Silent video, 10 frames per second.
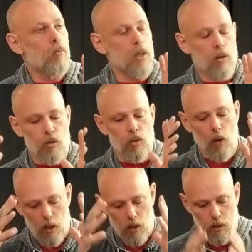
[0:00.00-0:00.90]
Because
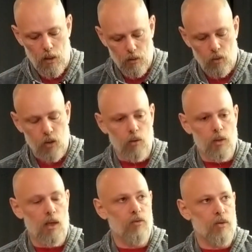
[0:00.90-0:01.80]
you are associating
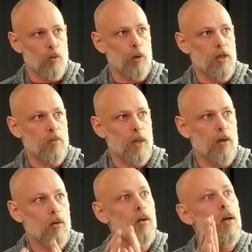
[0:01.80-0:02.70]
yourself with a
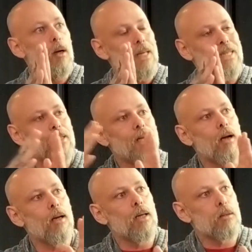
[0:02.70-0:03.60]
pacemaker, and that
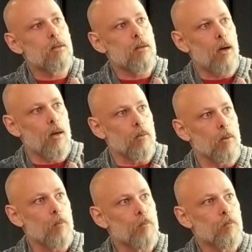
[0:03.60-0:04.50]
dilates time.